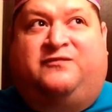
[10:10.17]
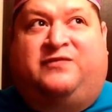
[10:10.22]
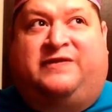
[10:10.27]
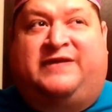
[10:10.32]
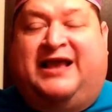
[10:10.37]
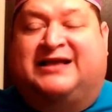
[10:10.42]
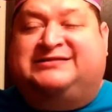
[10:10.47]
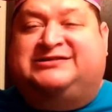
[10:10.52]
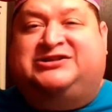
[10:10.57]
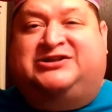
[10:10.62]

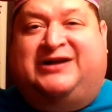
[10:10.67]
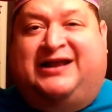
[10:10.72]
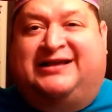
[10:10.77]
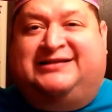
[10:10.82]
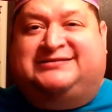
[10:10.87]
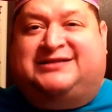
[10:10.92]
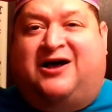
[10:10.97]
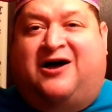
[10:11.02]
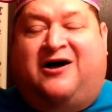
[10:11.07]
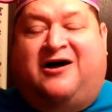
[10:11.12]

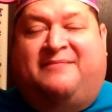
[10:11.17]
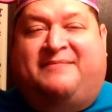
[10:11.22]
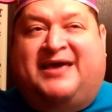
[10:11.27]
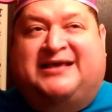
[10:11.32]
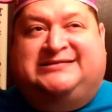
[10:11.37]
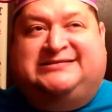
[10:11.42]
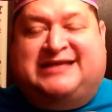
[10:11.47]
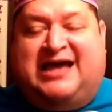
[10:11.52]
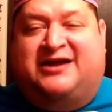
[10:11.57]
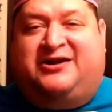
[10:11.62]
yesterday's haul, my
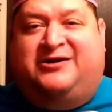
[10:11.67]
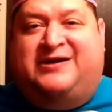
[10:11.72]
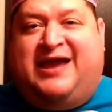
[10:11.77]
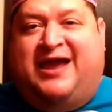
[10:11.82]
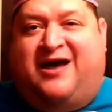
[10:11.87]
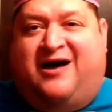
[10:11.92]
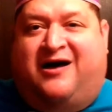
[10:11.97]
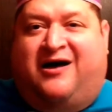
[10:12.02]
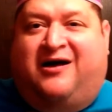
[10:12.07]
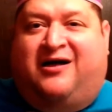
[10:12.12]
Saturday
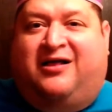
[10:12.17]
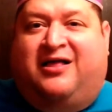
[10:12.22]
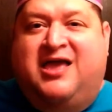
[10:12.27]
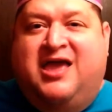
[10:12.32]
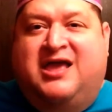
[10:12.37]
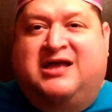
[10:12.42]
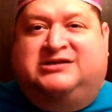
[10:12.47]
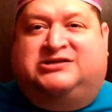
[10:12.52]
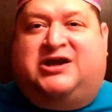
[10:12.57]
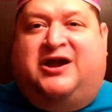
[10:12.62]
haul,
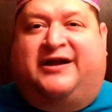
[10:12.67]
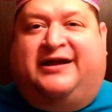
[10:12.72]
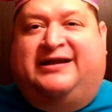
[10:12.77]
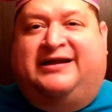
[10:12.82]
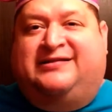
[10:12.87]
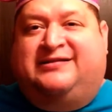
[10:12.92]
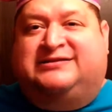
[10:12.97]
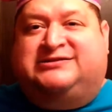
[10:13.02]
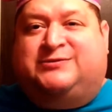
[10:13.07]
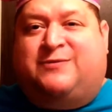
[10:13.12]
Target
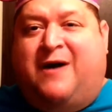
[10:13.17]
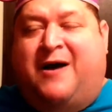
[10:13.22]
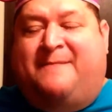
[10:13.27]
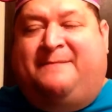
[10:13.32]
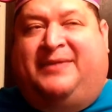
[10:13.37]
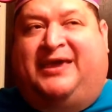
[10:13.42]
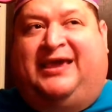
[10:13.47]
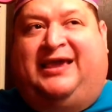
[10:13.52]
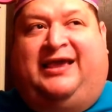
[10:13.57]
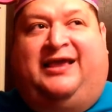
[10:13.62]
and the swap
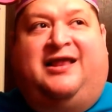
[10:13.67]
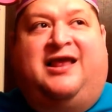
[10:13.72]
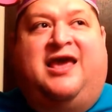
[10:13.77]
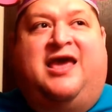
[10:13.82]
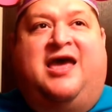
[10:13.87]
meet.